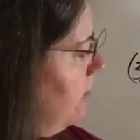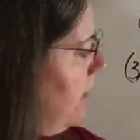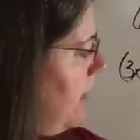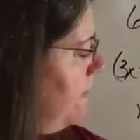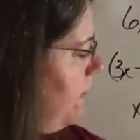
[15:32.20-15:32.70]

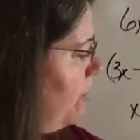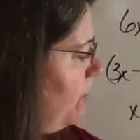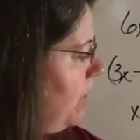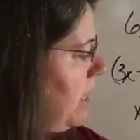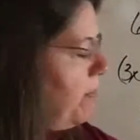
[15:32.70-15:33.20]
and then
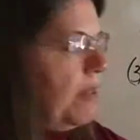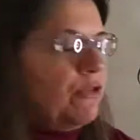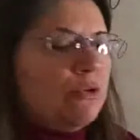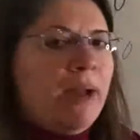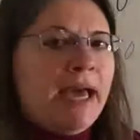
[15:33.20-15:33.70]
3
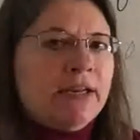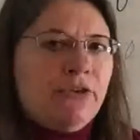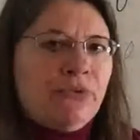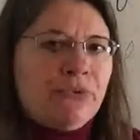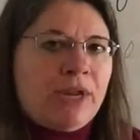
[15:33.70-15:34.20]
plus or
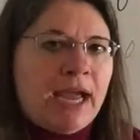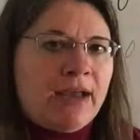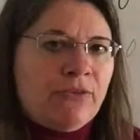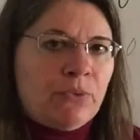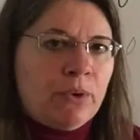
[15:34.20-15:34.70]
minus
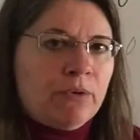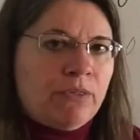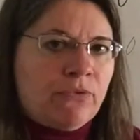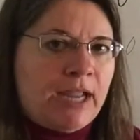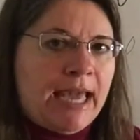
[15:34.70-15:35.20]
3i square root of
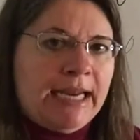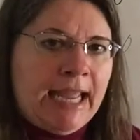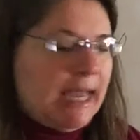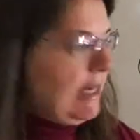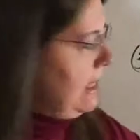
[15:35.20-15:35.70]
3. And
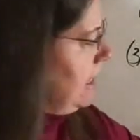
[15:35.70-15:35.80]
again,